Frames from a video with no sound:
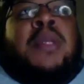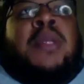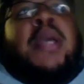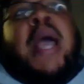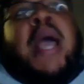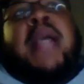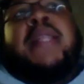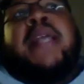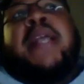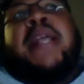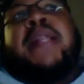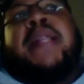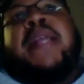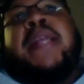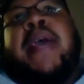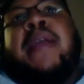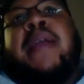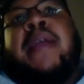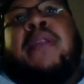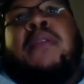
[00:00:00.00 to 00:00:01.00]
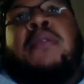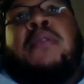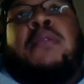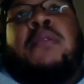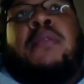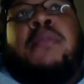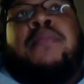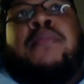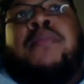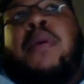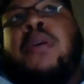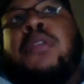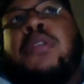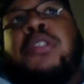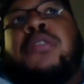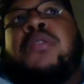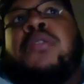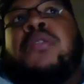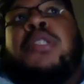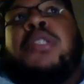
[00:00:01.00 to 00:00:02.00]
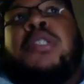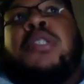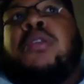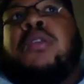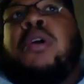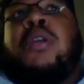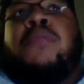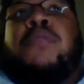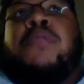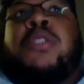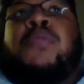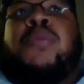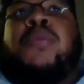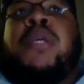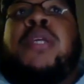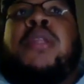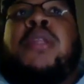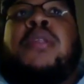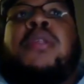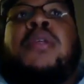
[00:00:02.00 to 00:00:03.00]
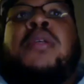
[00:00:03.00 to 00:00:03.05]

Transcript: I think that Paul George just thought it was sweet,